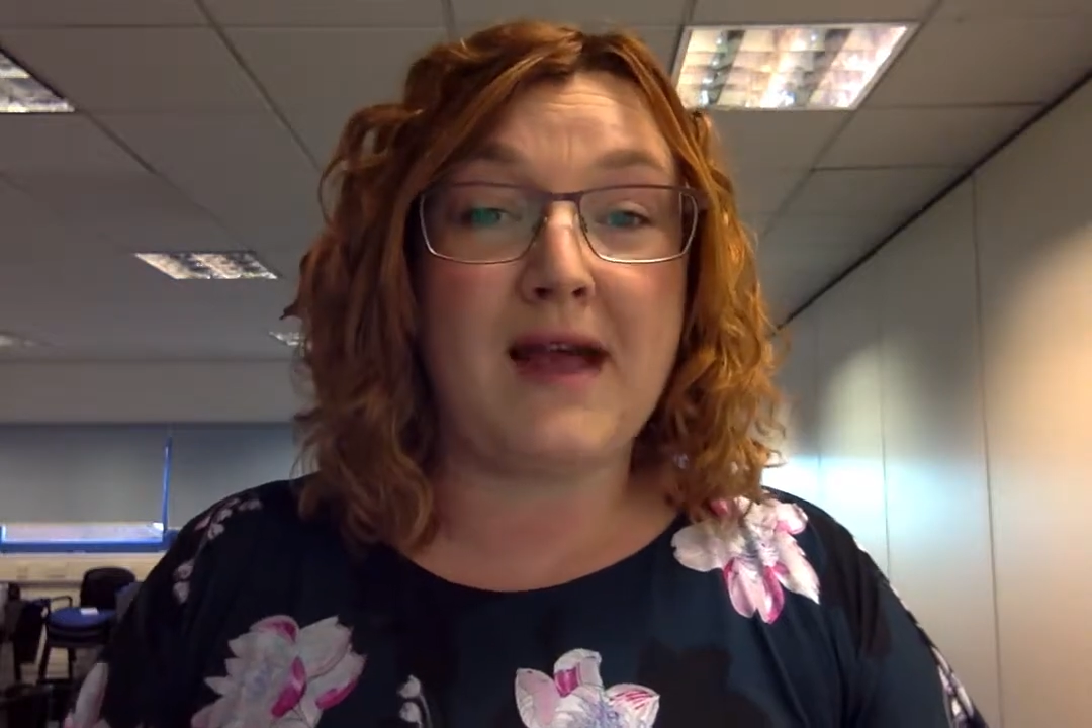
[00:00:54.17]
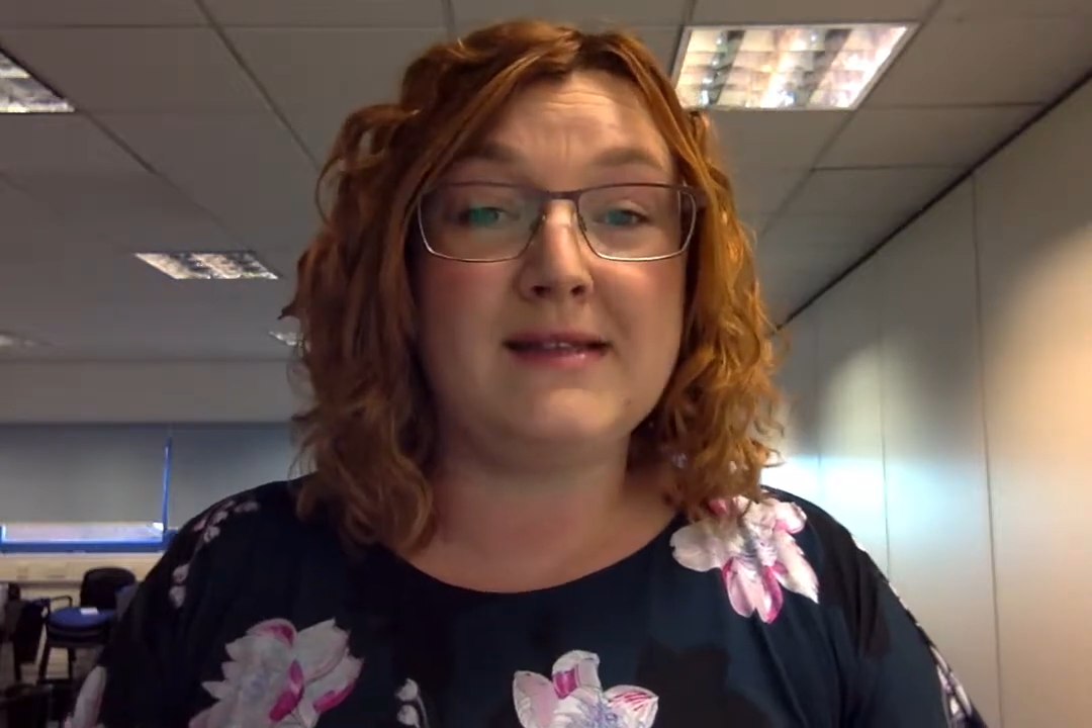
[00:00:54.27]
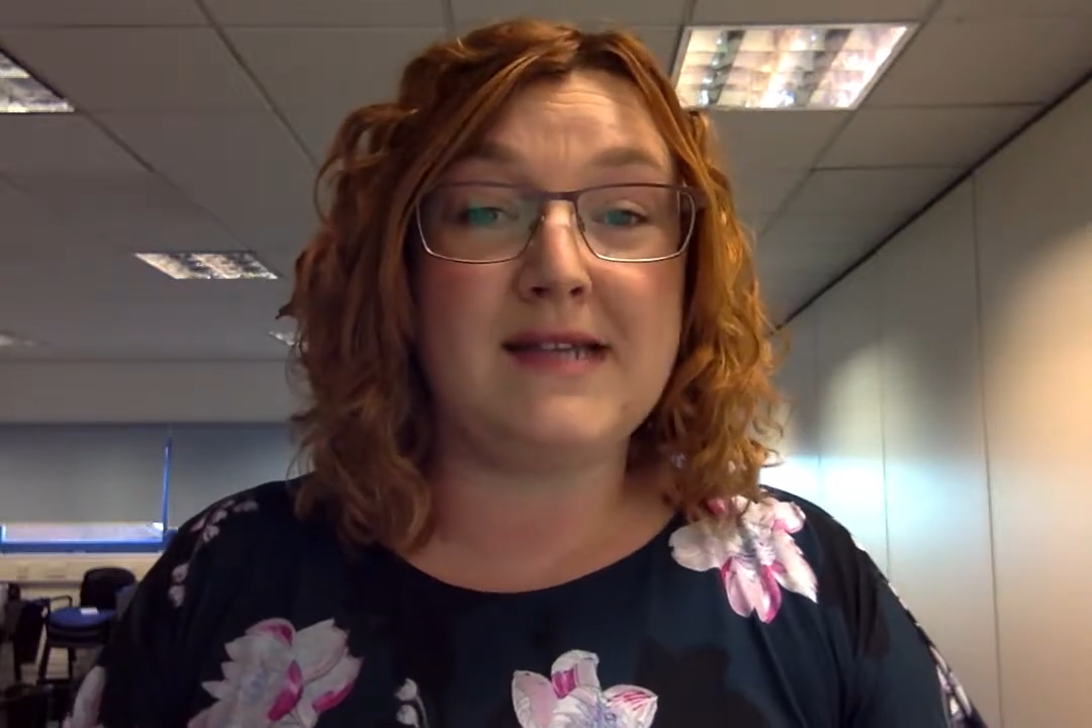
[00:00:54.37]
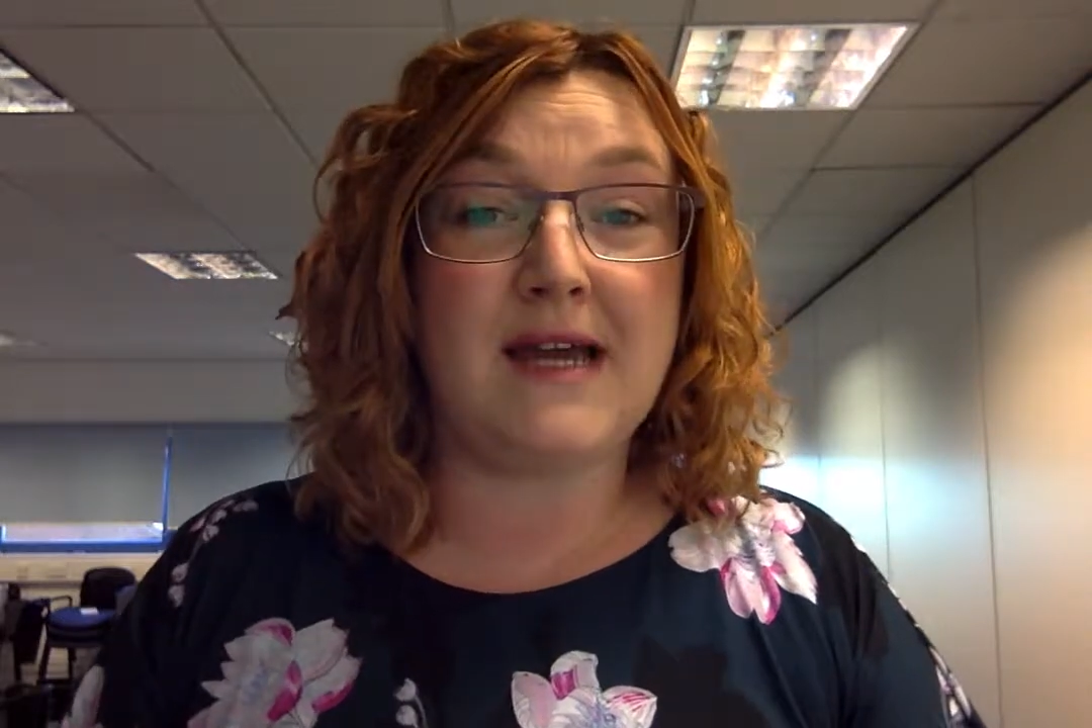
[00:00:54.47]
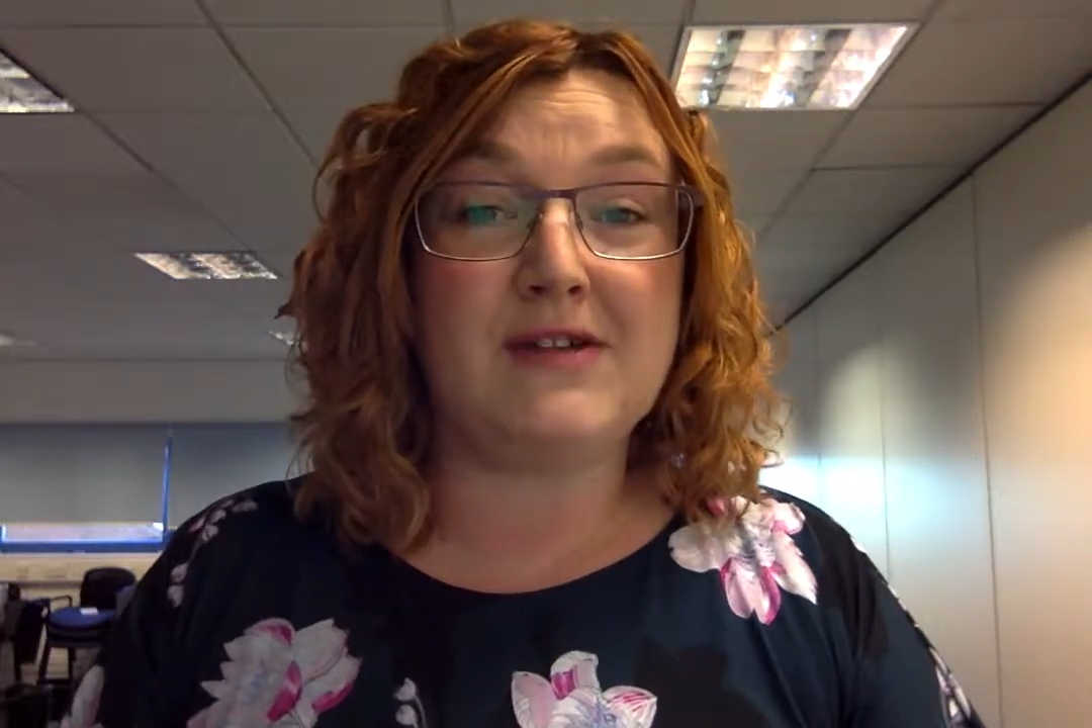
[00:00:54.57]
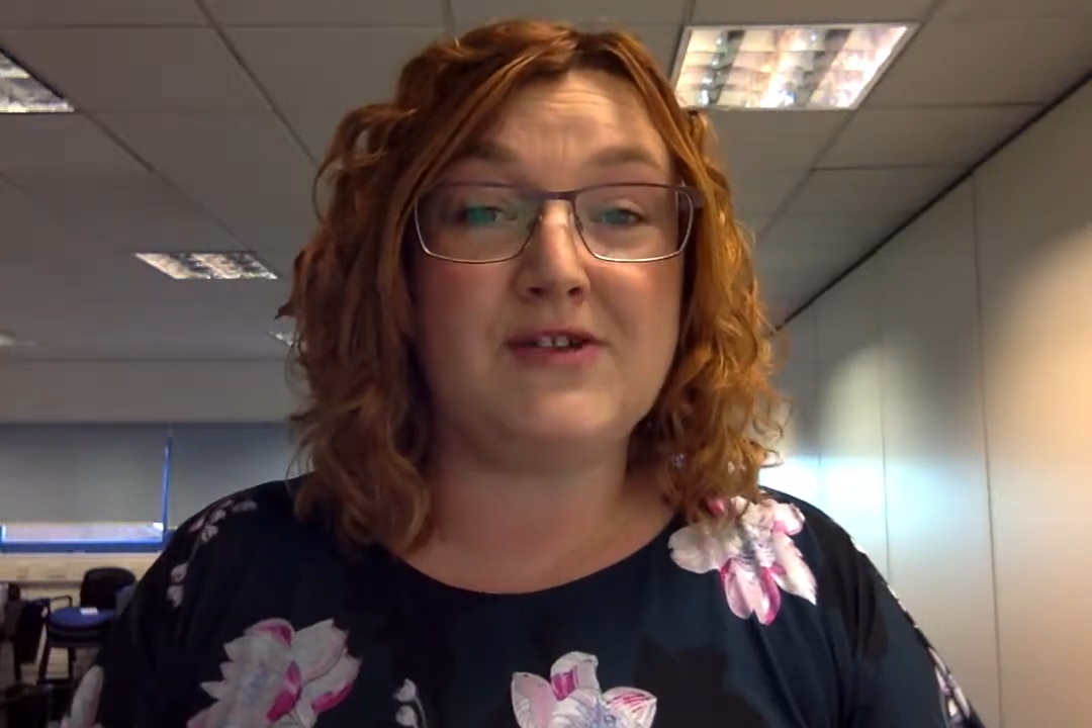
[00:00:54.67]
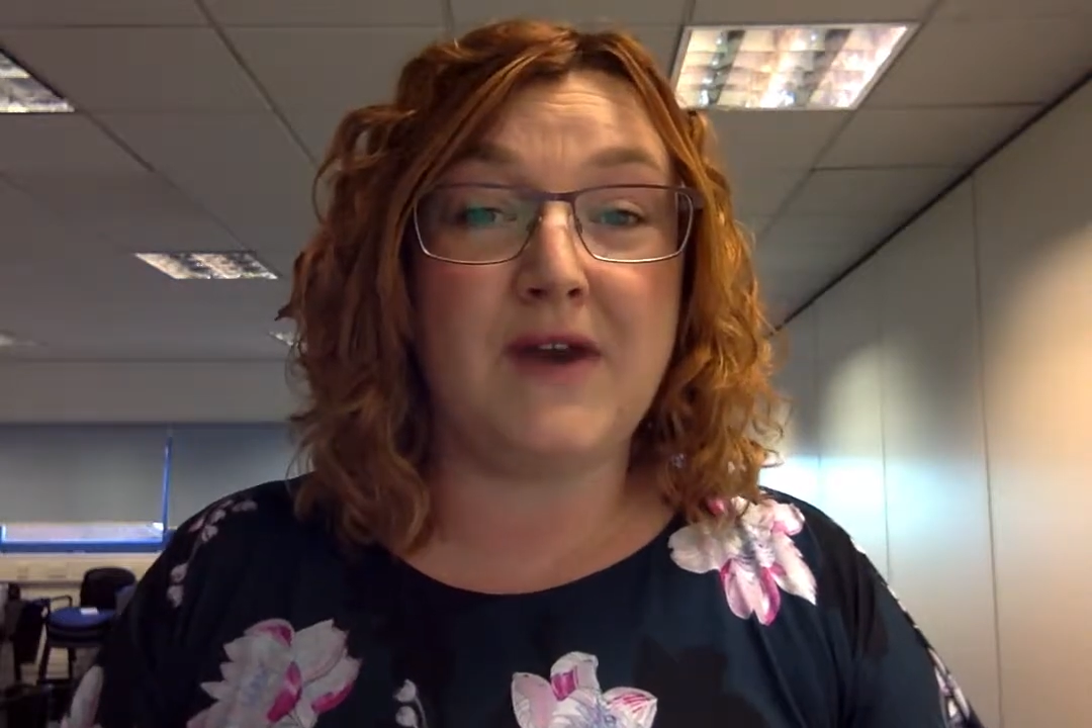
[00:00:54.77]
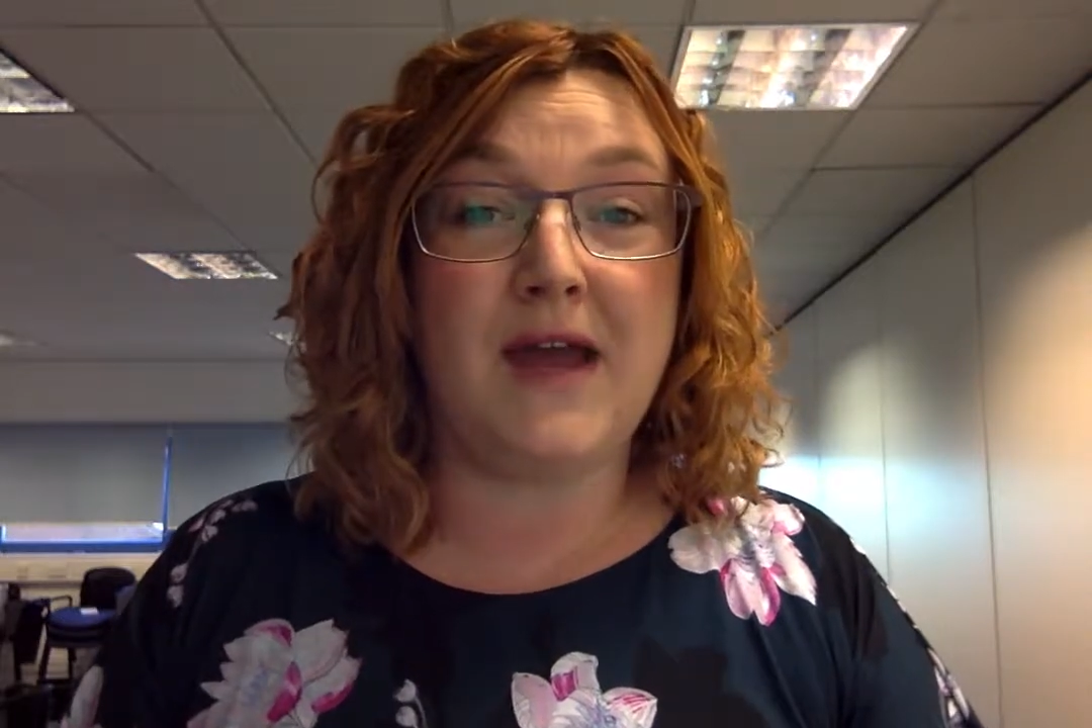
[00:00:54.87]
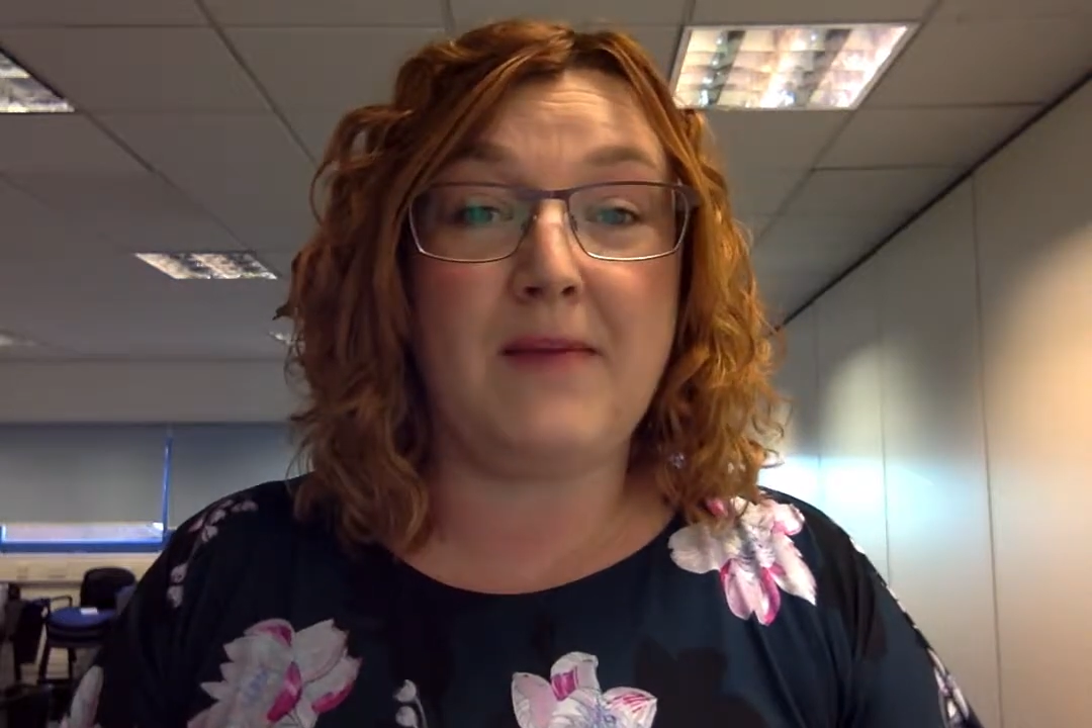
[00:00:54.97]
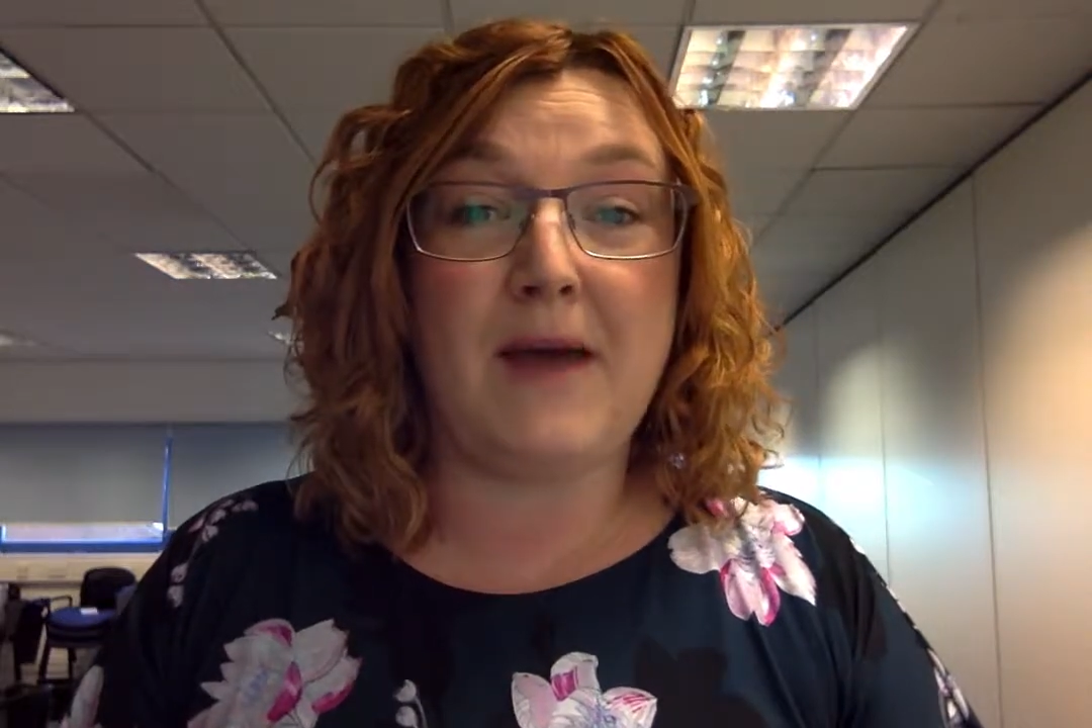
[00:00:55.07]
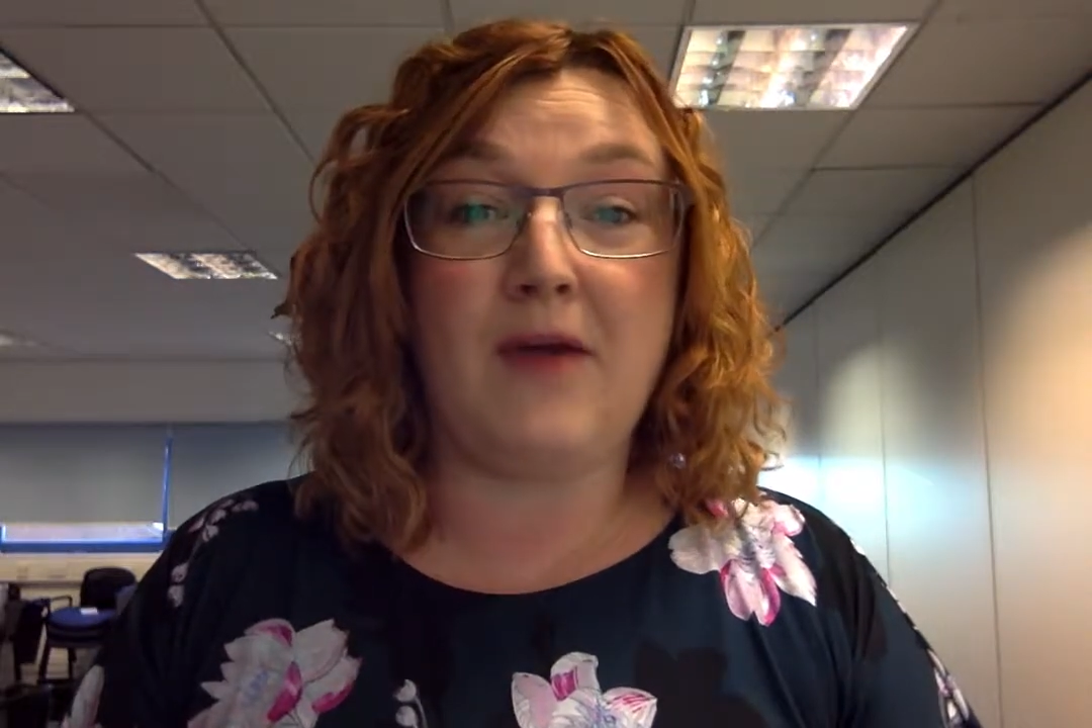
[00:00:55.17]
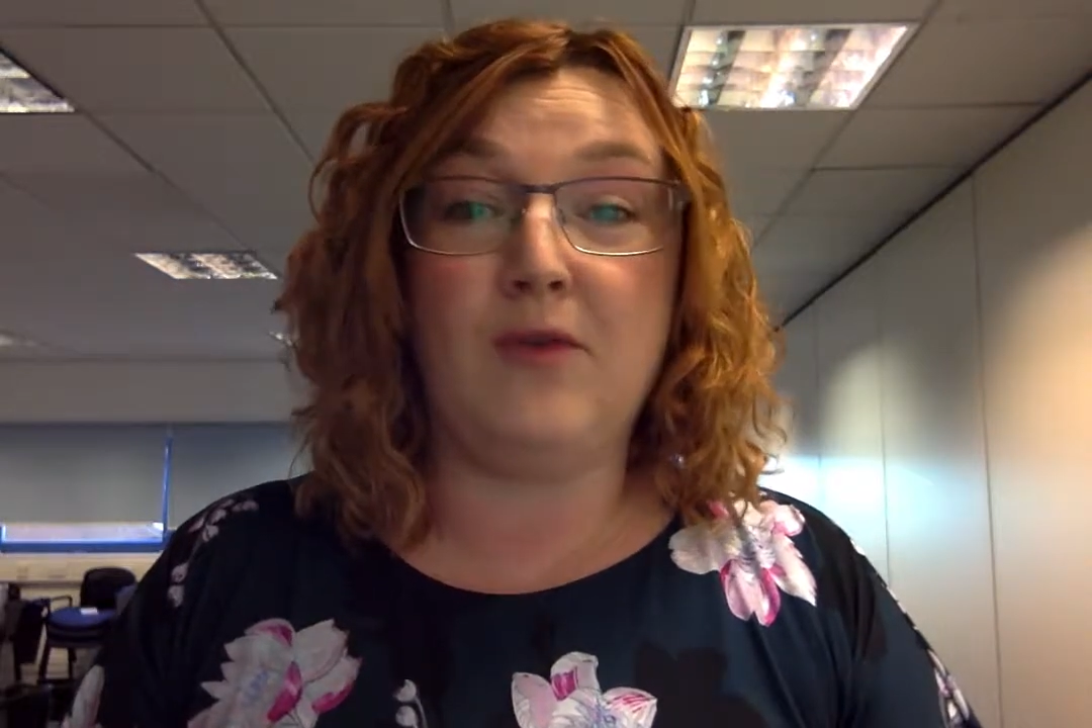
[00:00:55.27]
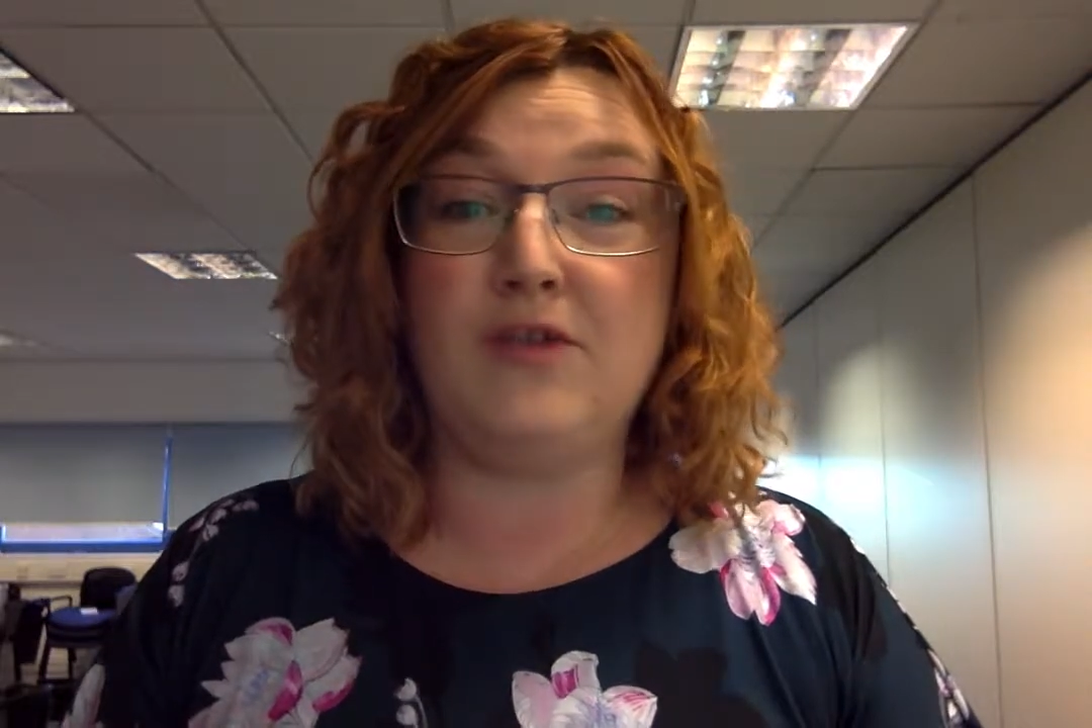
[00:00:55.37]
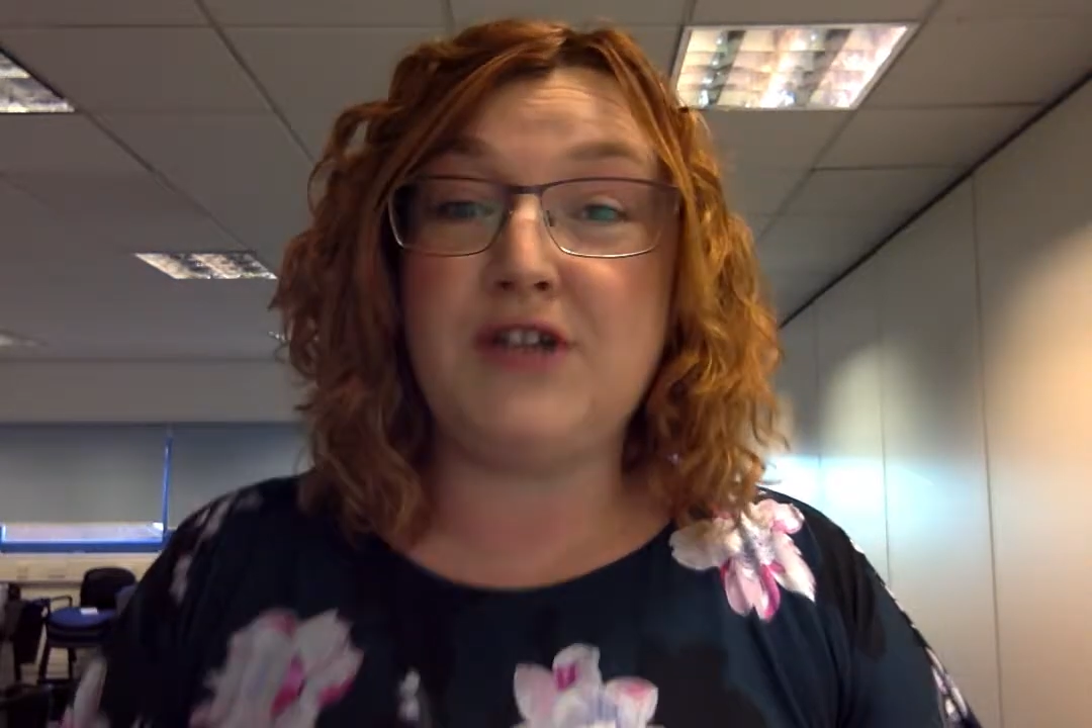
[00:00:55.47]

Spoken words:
and secondary about your